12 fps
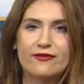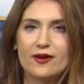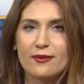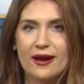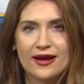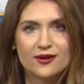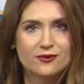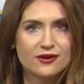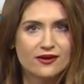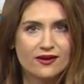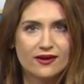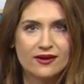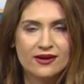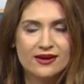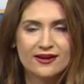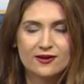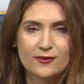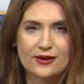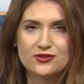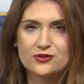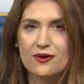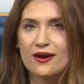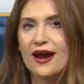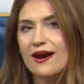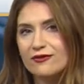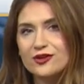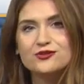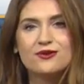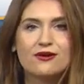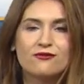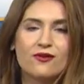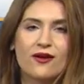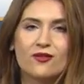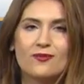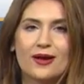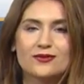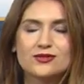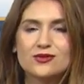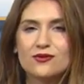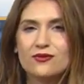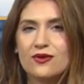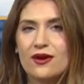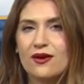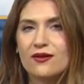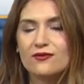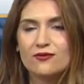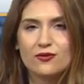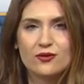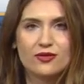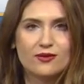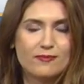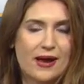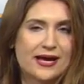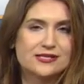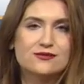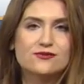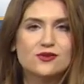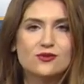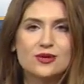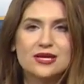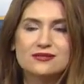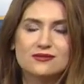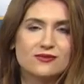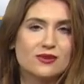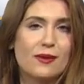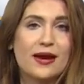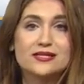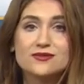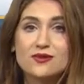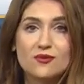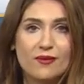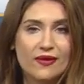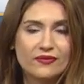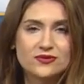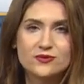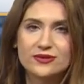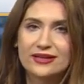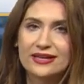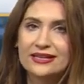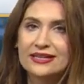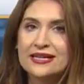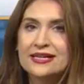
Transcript: far behind we are compared to our average rainfall amount so far for the past few weeks and for the past few months, really.